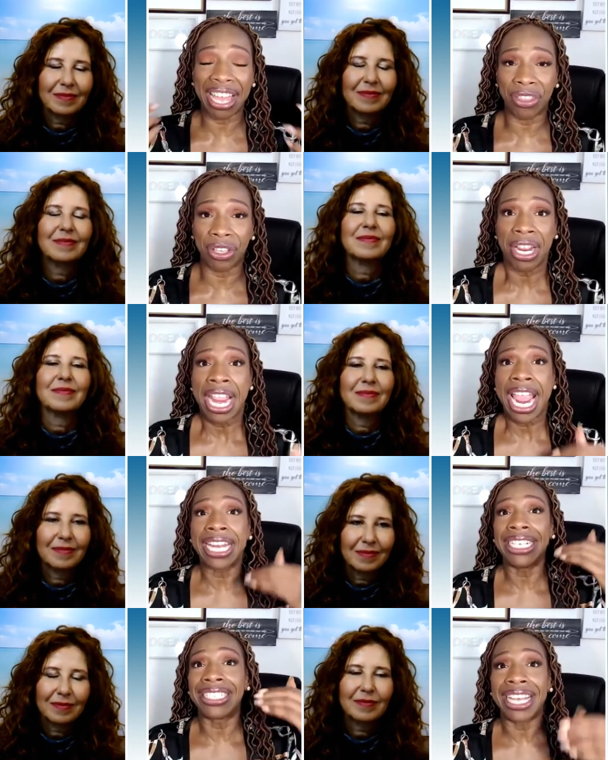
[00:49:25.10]
Speaker 1: together,
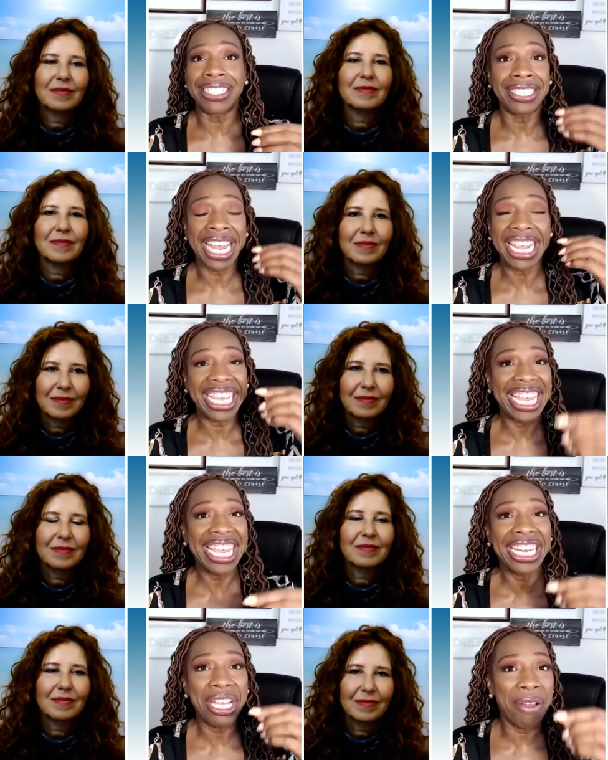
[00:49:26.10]
and it doesn't take
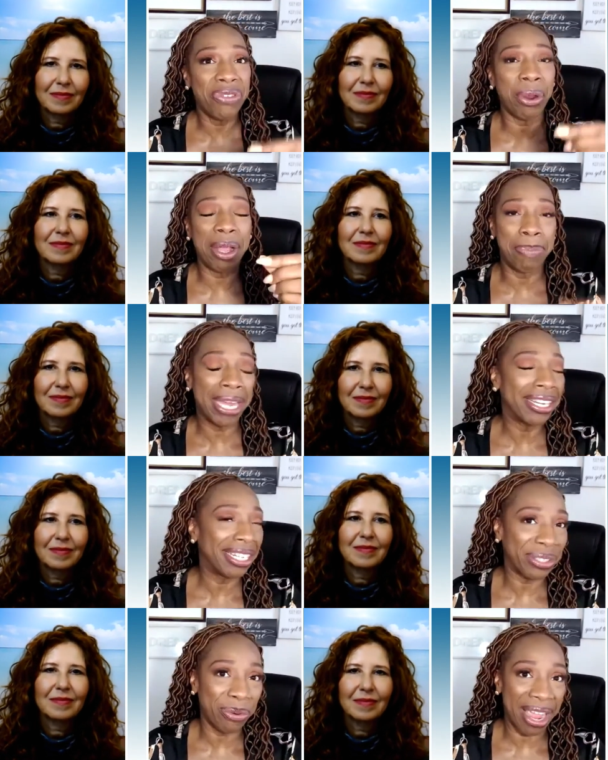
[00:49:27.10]
any of your
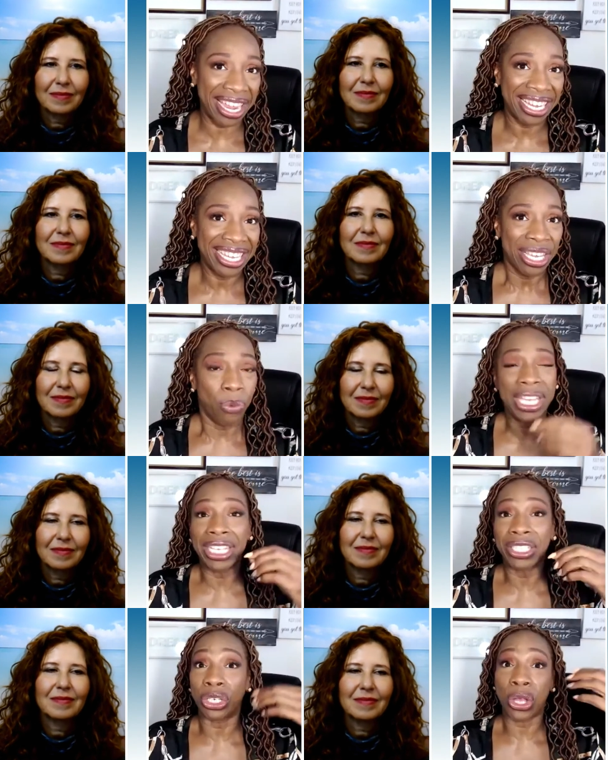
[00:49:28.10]
abundance away. We
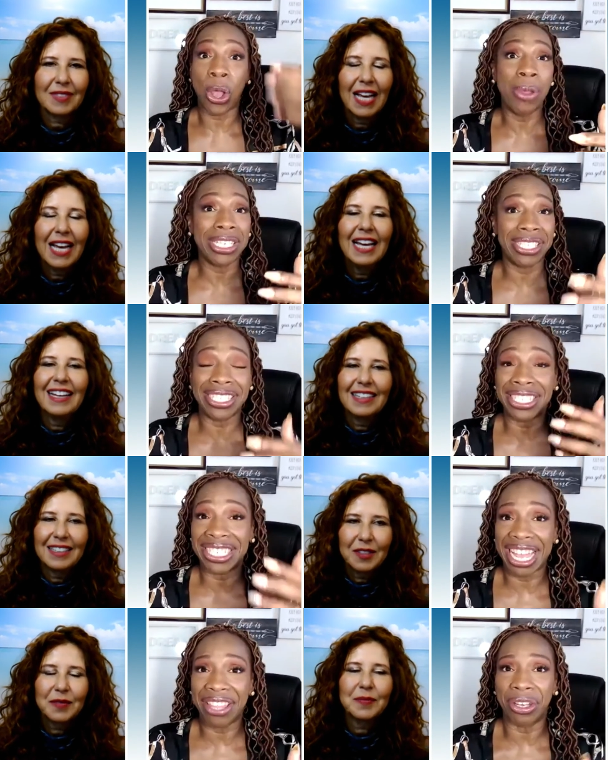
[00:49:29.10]
get to coexist
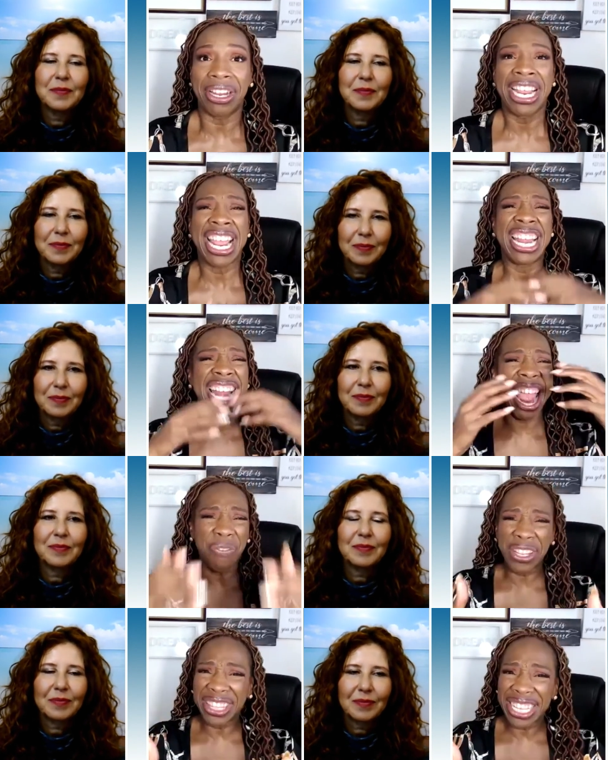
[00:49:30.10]
together, and
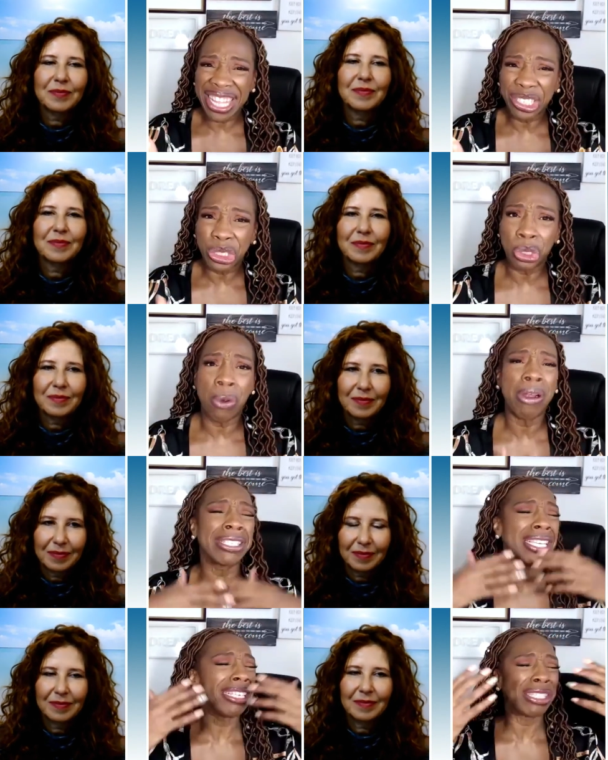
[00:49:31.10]
everything that's
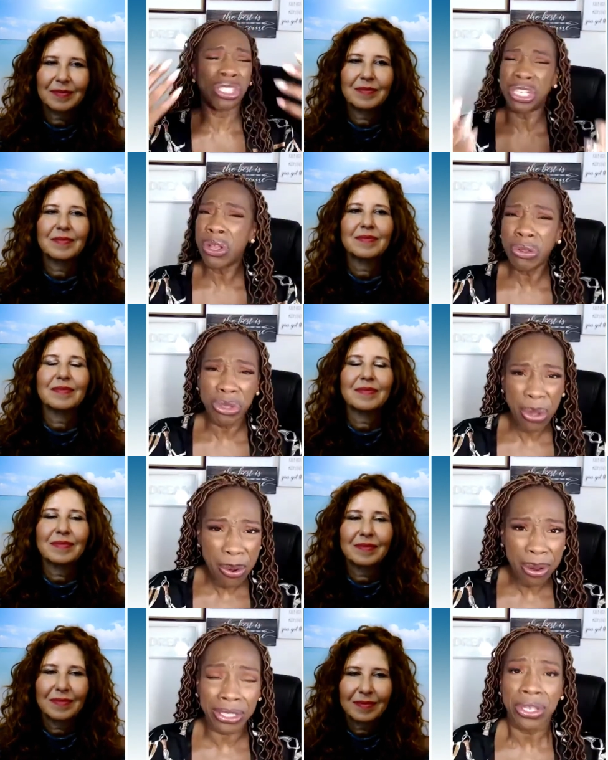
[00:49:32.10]
yours is still
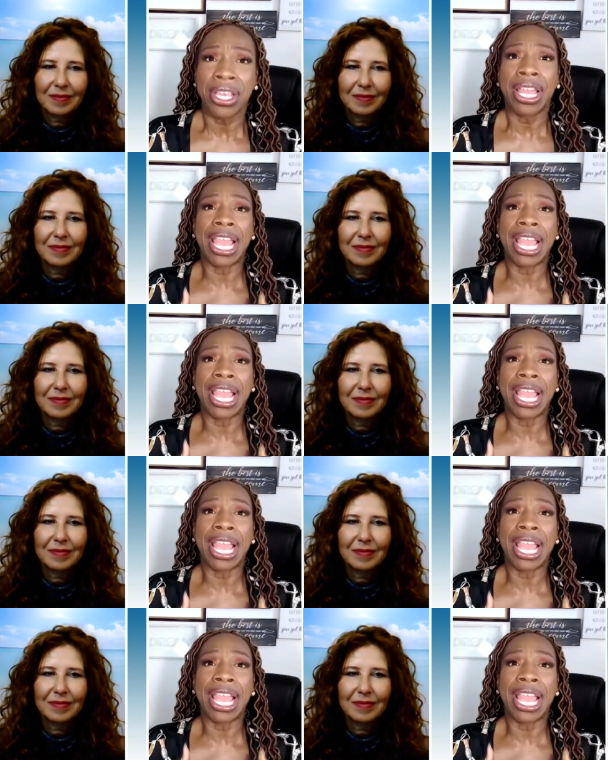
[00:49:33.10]
yours.